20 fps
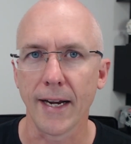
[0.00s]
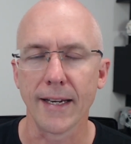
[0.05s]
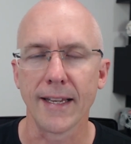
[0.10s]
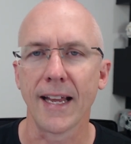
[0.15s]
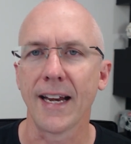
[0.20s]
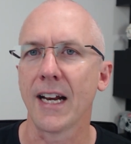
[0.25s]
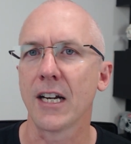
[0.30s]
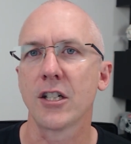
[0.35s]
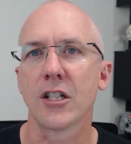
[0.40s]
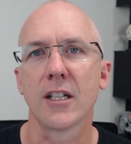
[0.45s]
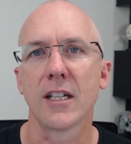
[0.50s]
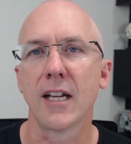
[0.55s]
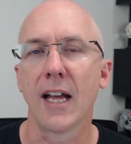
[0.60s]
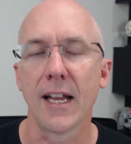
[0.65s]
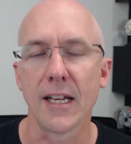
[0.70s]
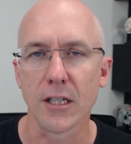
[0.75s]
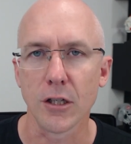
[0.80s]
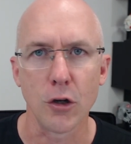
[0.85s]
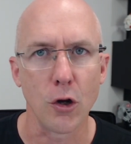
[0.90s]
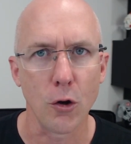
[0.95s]
That actually
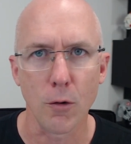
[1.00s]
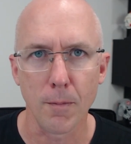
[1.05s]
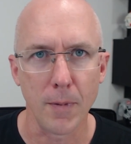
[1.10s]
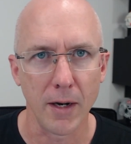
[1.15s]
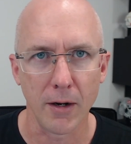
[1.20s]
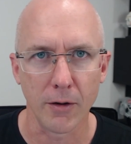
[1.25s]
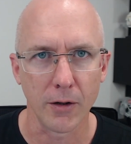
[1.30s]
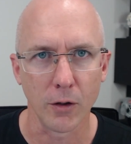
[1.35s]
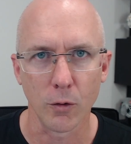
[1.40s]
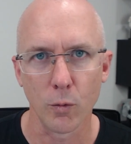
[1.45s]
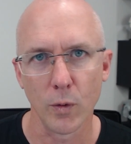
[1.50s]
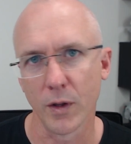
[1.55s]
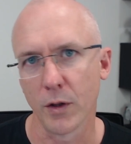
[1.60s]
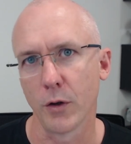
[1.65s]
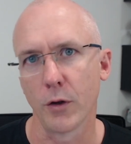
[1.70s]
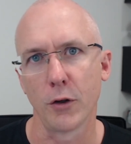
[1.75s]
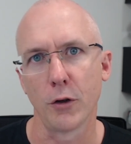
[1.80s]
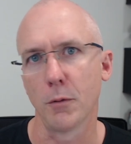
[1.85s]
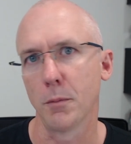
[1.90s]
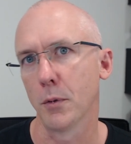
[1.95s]
has no bearing on whether or
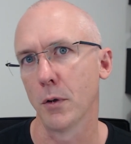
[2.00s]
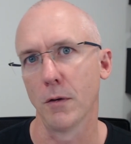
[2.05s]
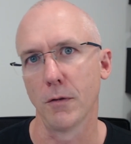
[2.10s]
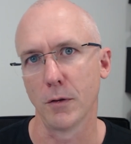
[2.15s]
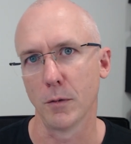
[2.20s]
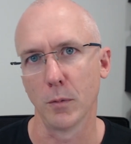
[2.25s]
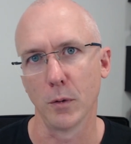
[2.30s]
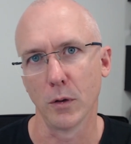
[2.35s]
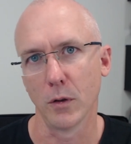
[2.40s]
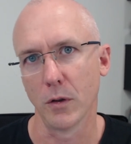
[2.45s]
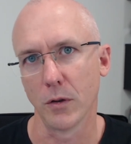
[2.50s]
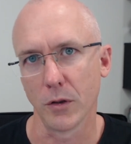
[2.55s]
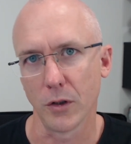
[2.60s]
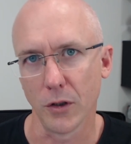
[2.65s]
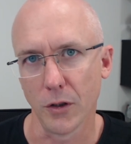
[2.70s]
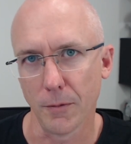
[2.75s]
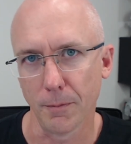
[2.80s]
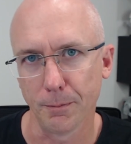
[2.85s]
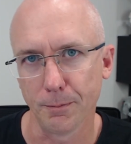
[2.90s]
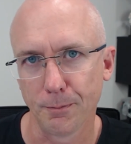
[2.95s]
not you're profitable long
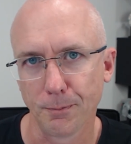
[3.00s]
term.